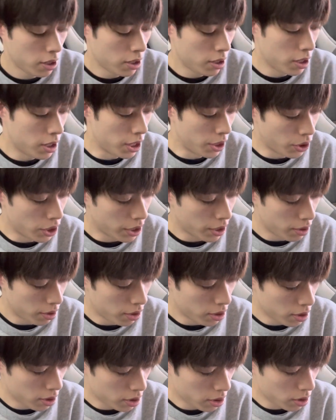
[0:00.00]
And then
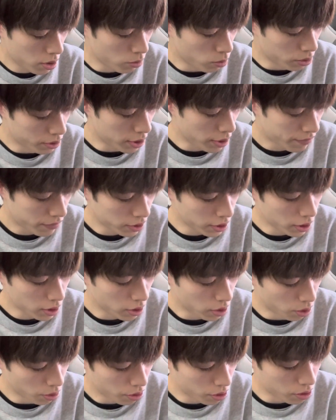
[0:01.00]
we'll definitely
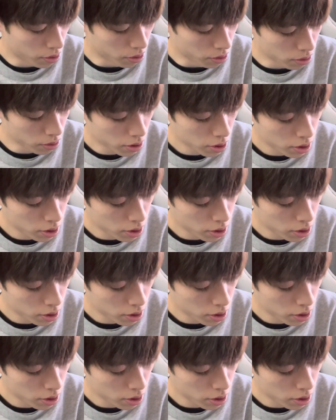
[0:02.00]
go through